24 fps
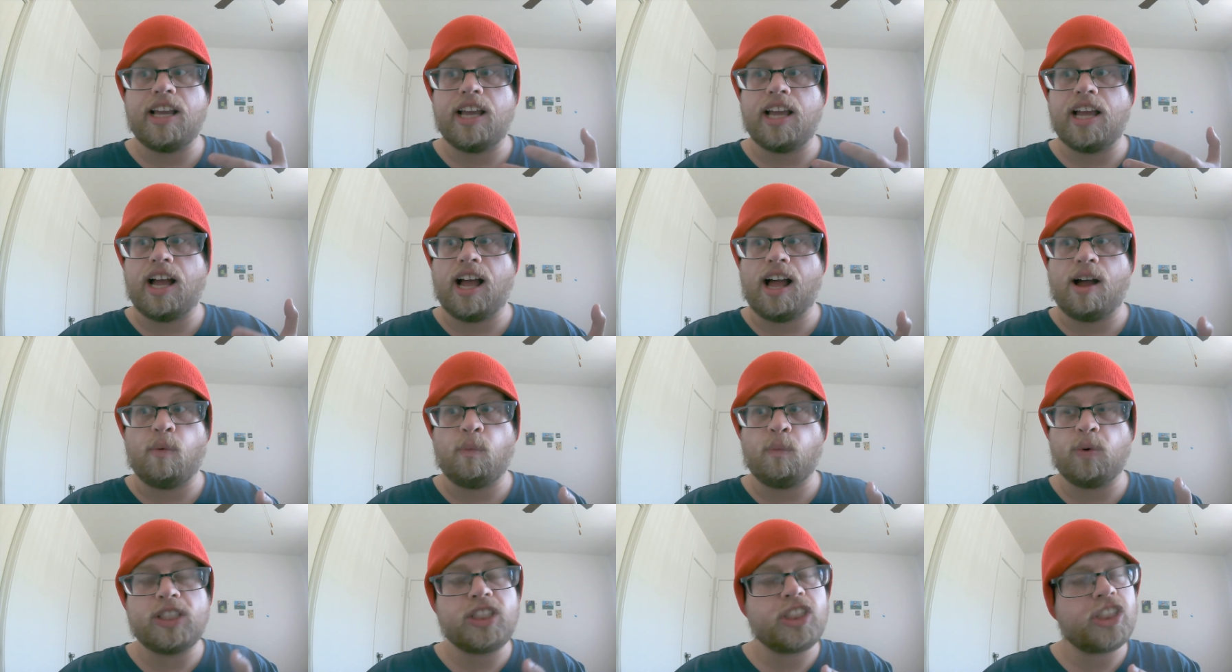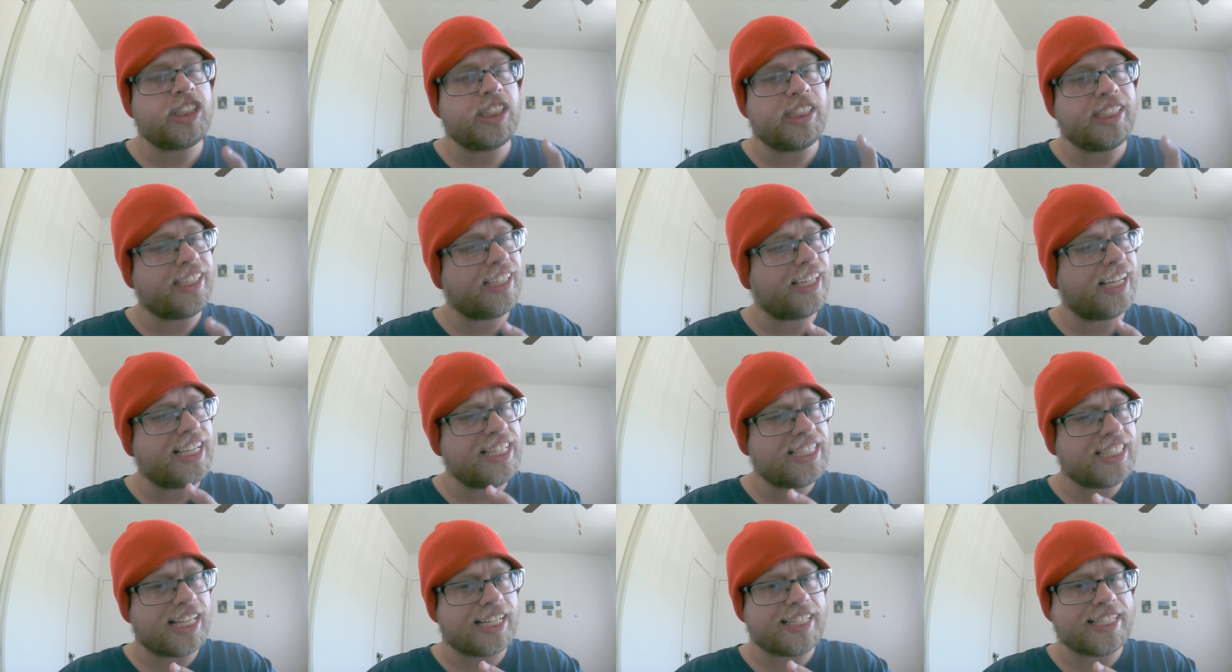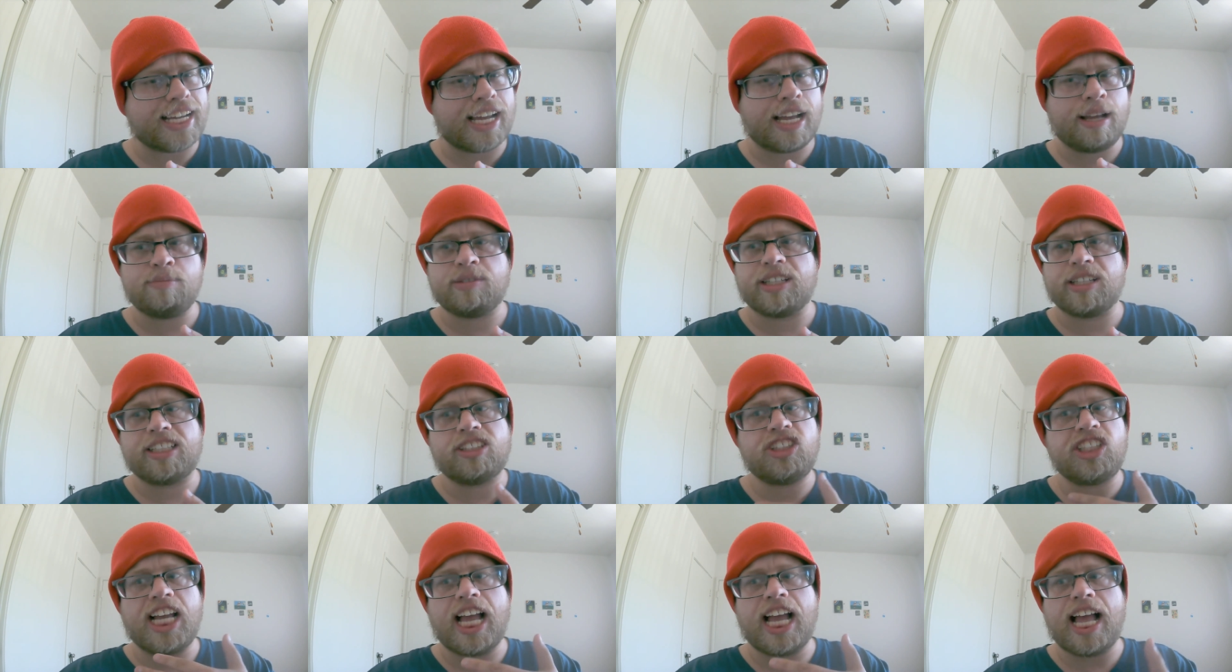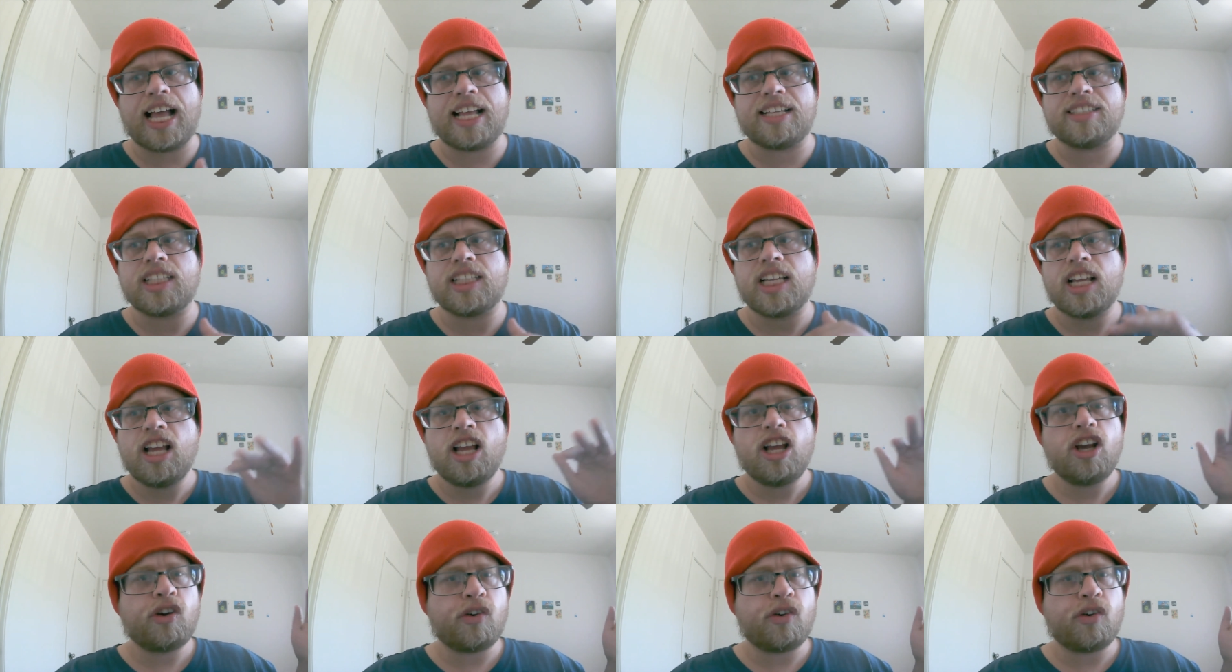uh, which she is at times. Like she has